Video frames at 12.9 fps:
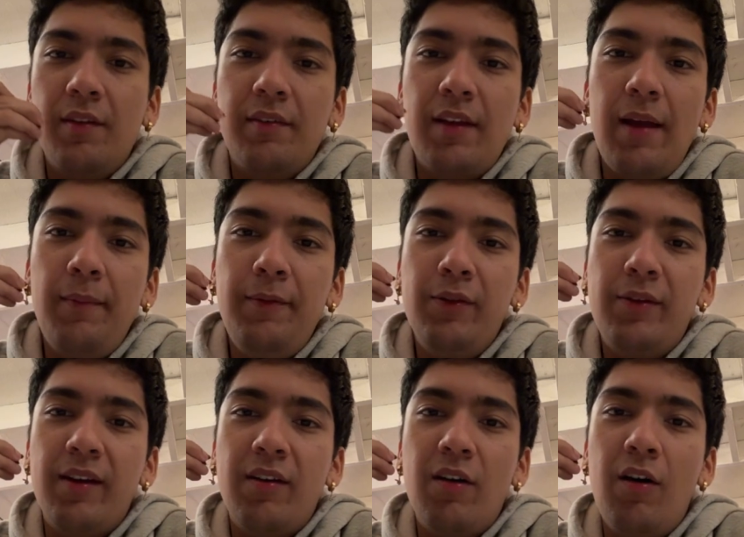Skype you
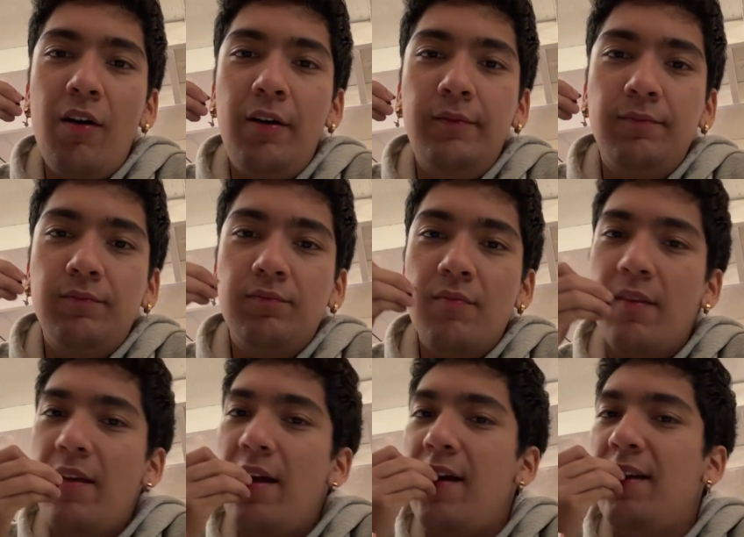can call.
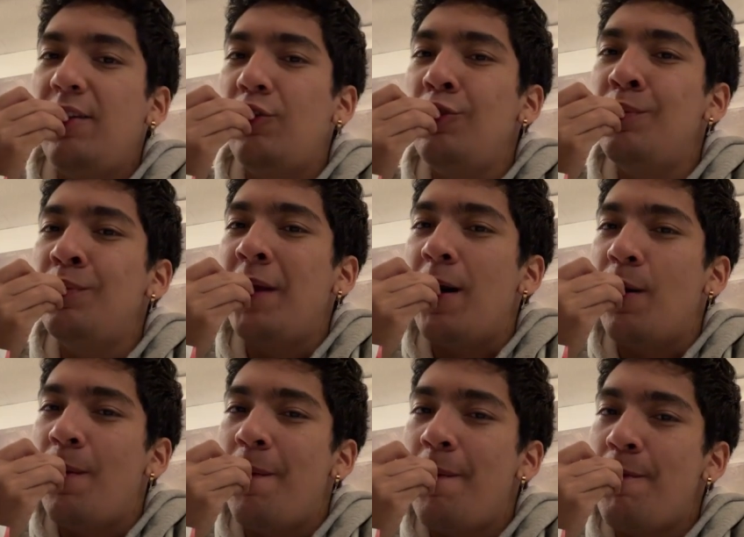Yeah, it's Zoom
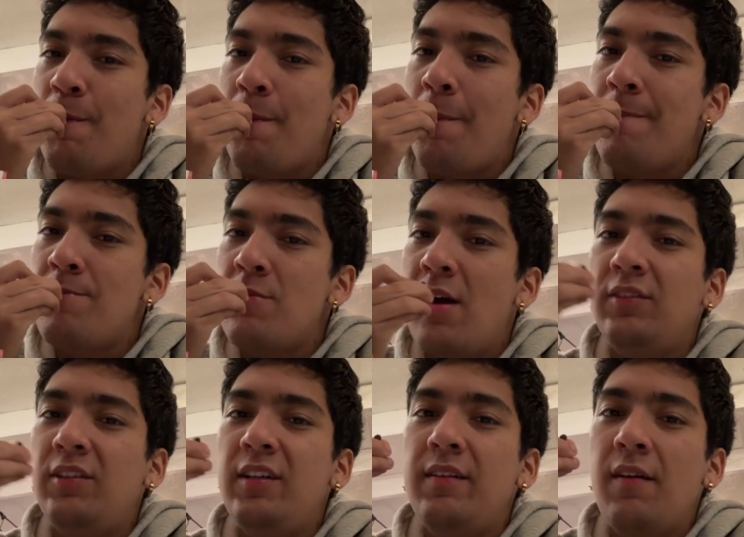now.
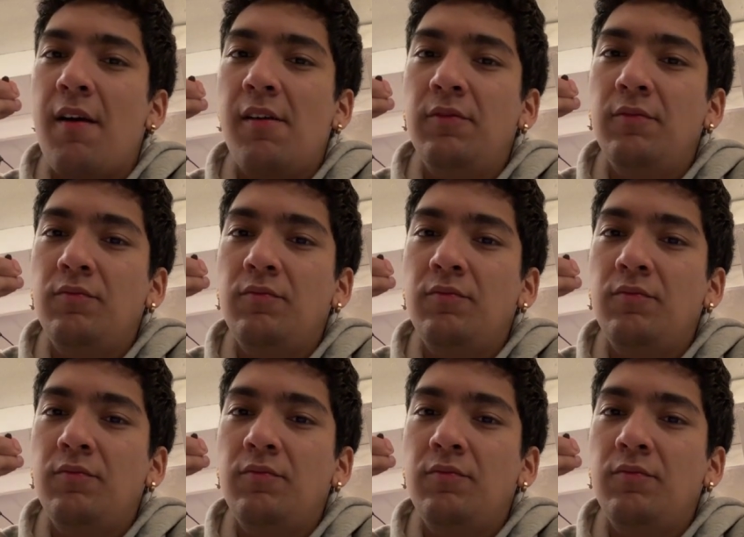I think.